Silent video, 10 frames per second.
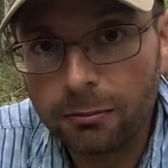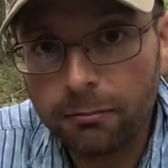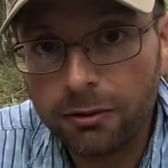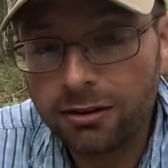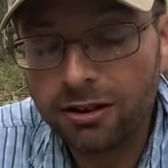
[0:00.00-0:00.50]

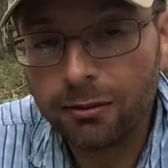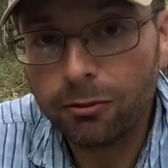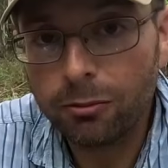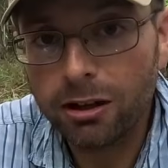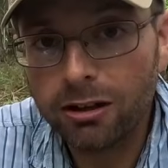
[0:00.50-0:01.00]
It's time for
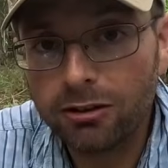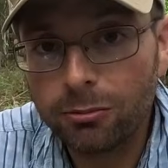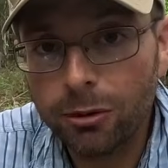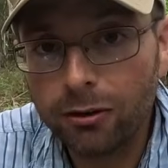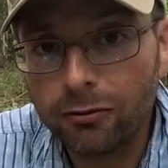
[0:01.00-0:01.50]
me to eat some
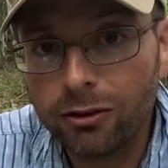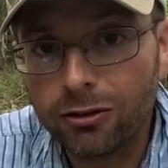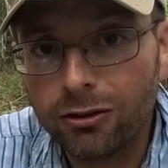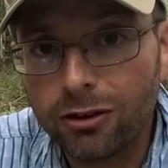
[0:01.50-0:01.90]
breakfast.